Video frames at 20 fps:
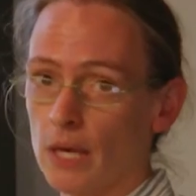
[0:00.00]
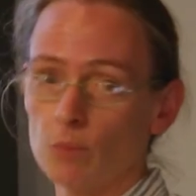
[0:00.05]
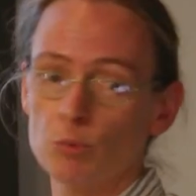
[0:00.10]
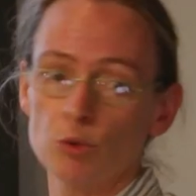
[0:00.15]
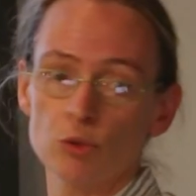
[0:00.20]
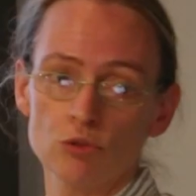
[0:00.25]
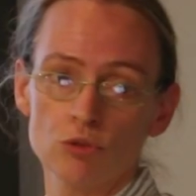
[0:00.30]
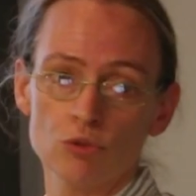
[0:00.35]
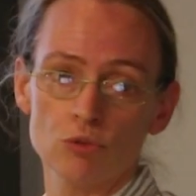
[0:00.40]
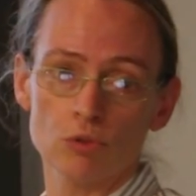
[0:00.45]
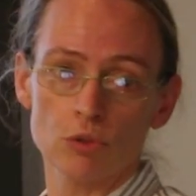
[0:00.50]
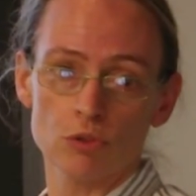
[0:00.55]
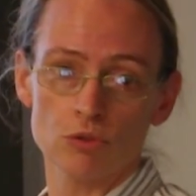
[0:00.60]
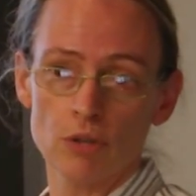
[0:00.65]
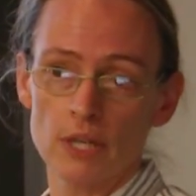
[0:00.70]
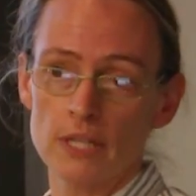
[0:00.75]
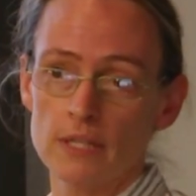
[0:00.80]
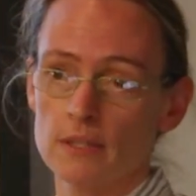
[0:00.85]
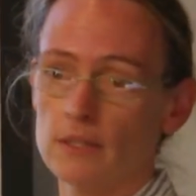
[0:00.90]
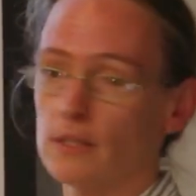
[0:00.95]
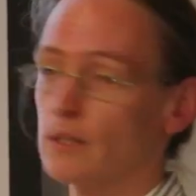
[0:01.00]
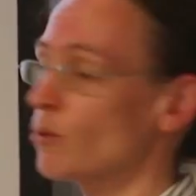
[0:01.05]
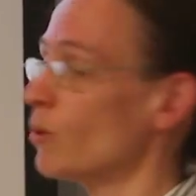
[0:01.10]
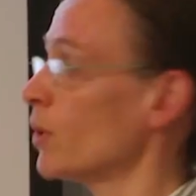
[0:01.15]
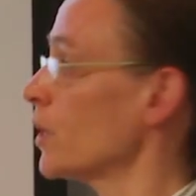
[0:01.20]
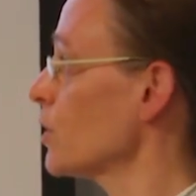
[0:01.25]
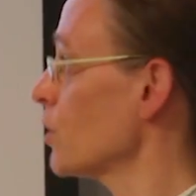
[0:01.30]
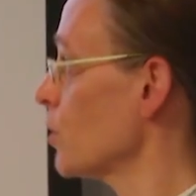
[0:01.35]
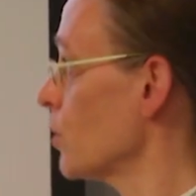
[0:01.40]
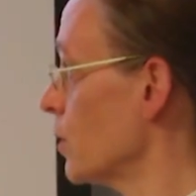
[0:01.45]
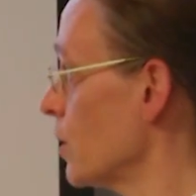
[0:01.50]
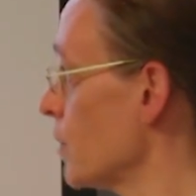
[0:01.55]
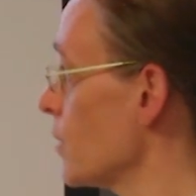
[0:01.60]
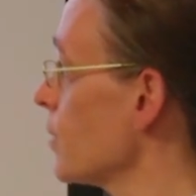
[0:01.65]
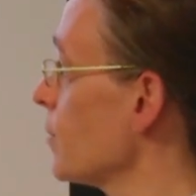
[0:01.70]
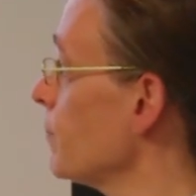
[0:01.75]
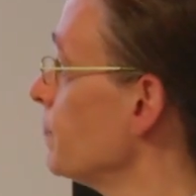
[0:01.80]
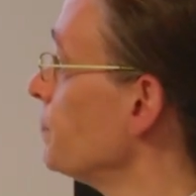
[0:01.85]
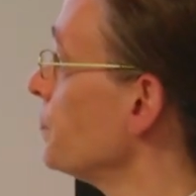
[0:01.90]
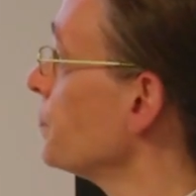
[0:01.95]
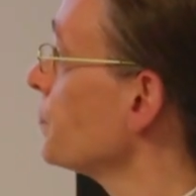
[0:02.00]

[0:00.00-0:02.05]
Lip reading: able to address these questions.